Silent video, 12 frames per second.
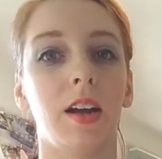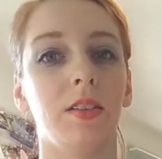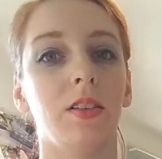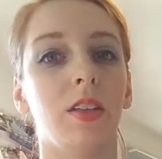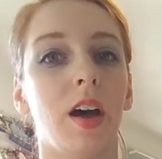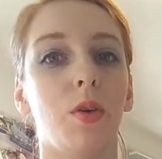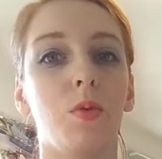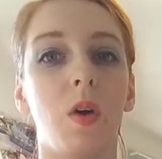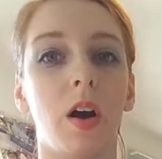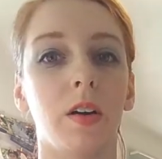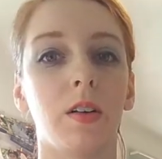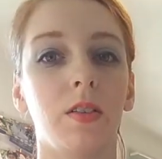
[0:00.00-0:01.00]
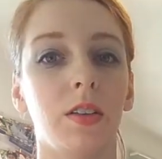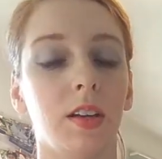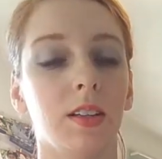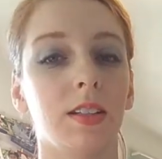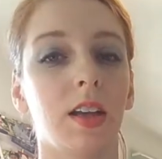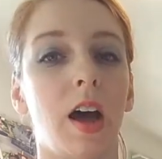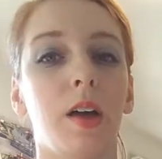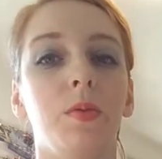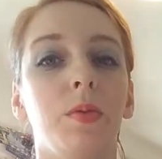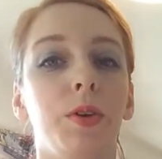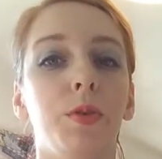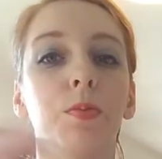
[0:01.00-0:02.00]
and then that water on the inside,
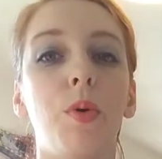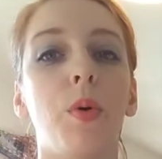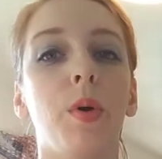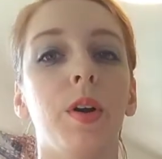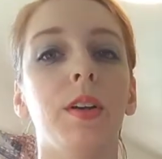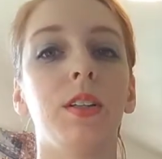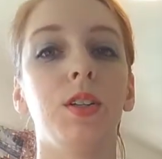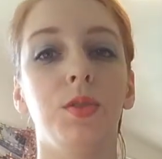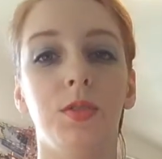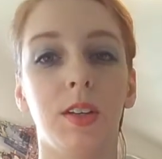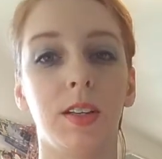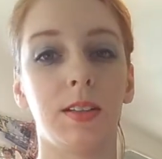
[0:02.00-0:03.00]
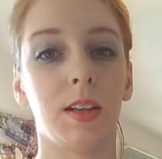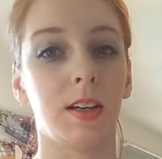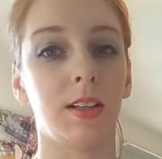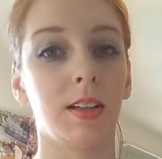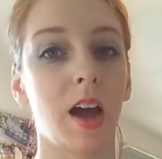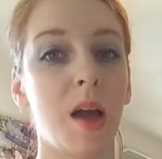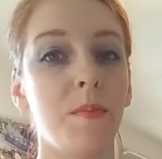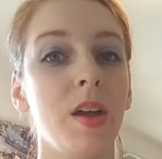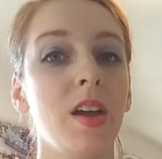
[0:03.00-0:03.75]
when you pour it to use it a second time,